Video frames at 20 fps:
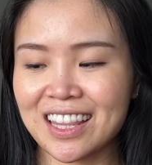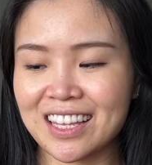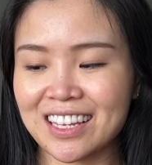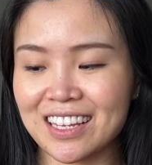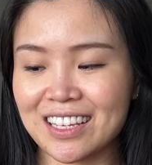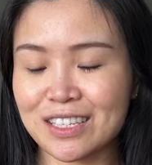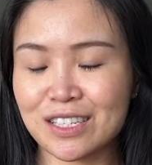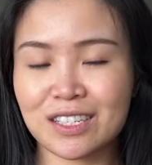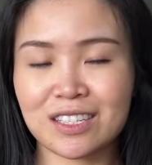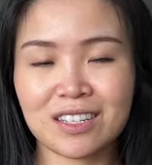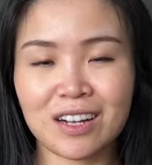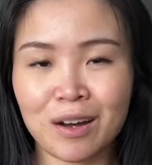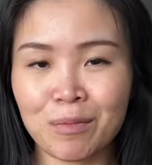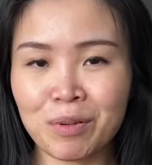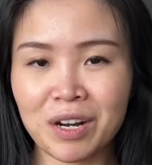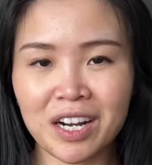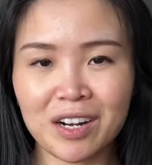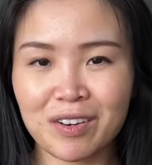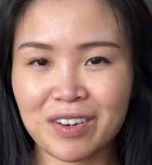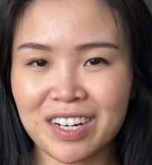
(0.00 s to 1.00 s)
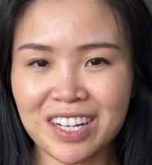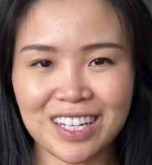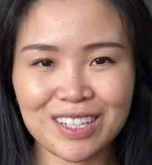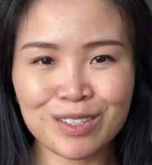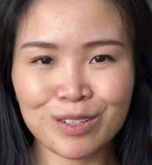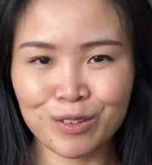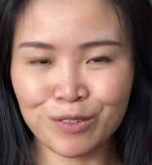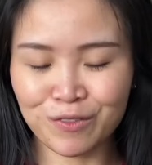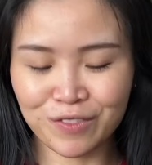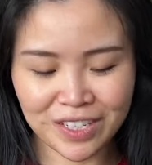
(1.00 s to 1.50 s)
it's top priority
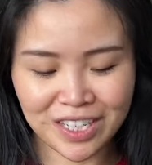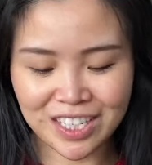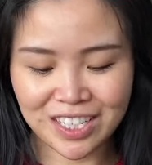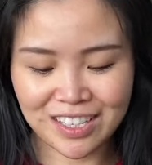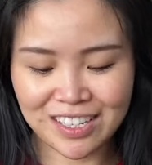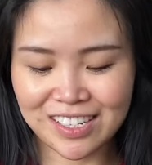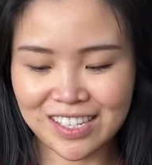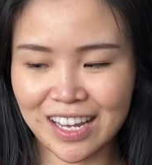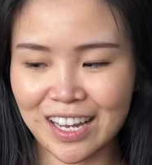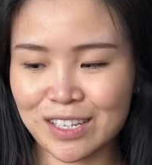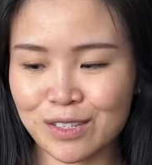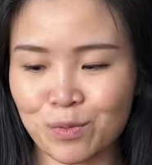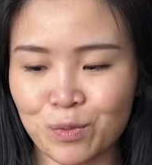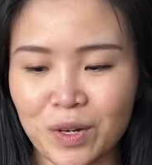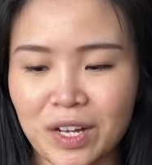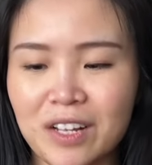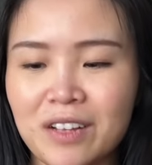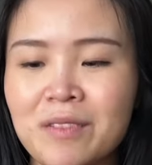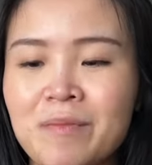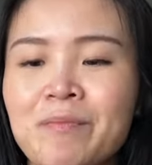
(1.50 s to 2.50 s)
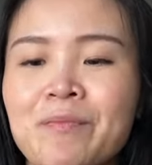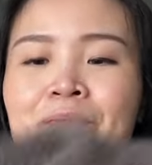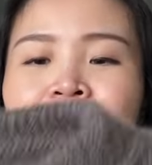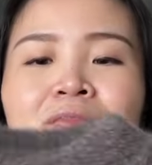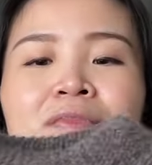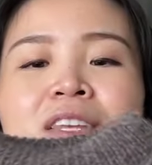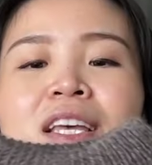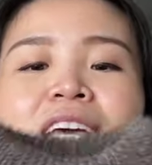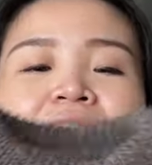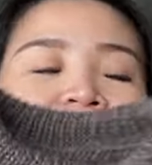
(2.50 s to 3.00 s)
to finish this as well.
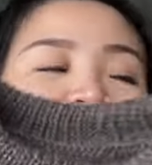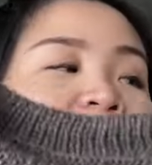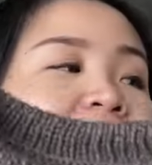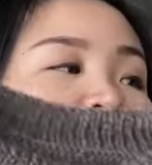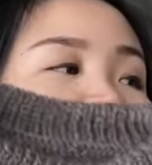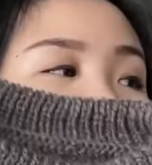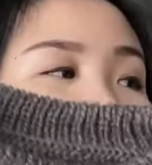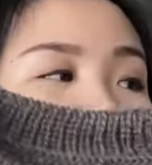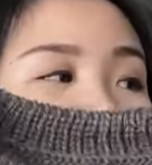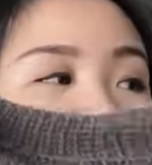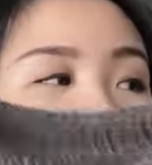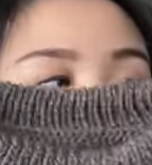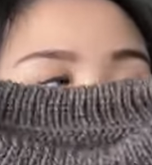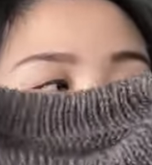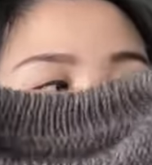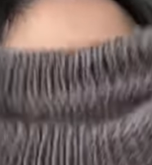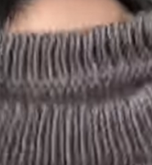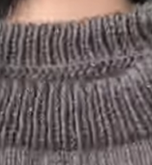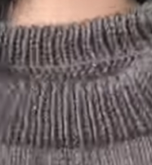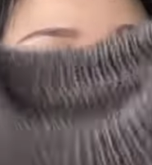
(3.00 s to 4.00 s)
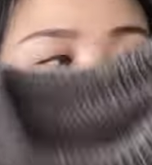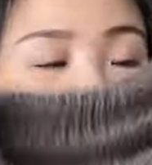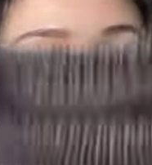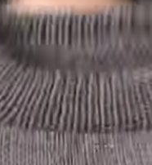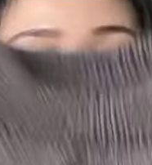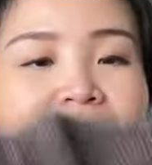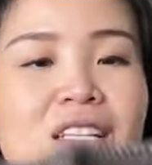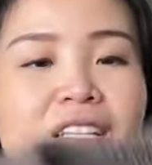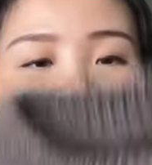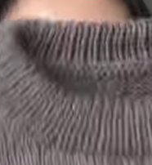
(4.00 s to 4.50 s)
And I did do
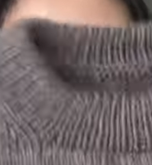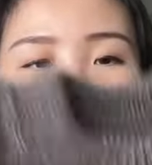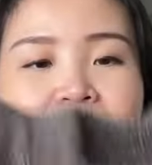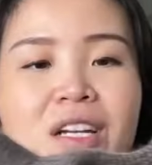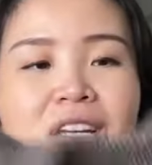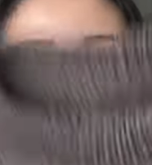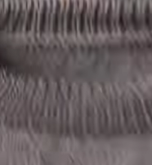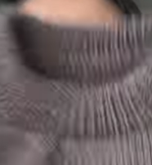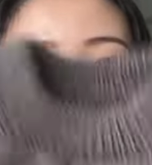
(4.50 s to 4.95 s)
a little bit of